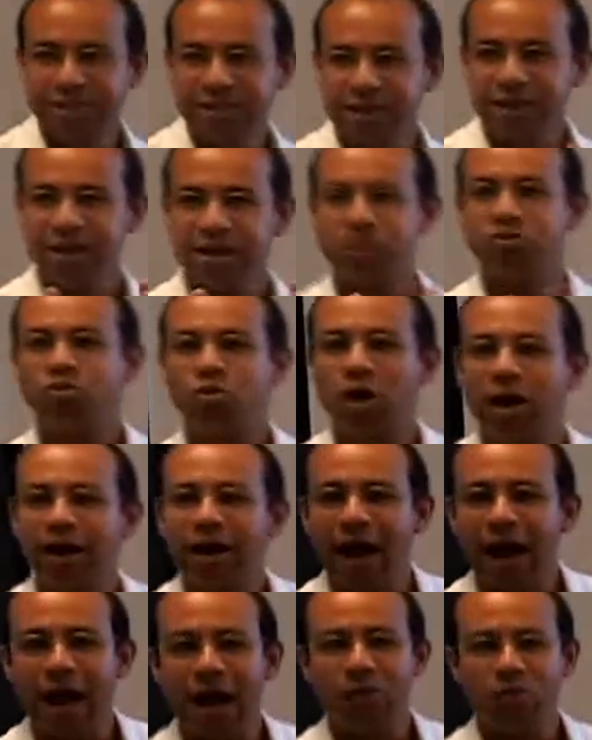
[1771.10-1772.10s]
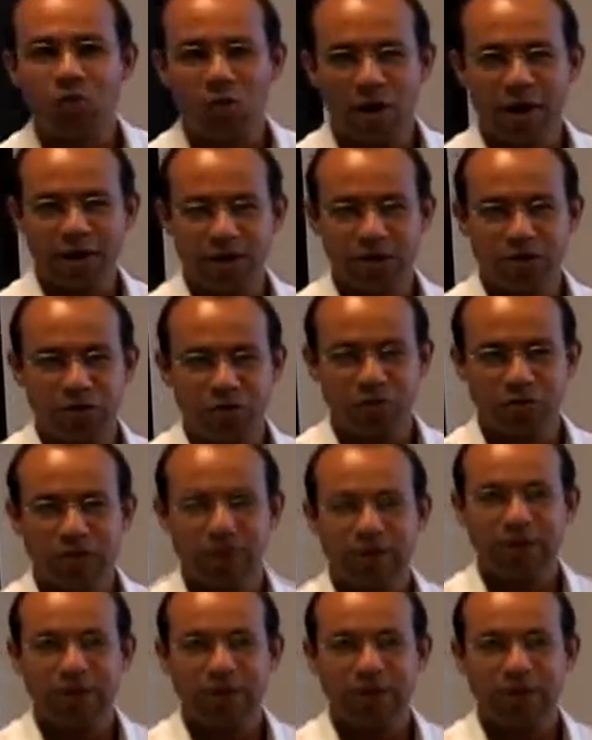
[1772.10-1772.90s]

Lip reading: is what I want you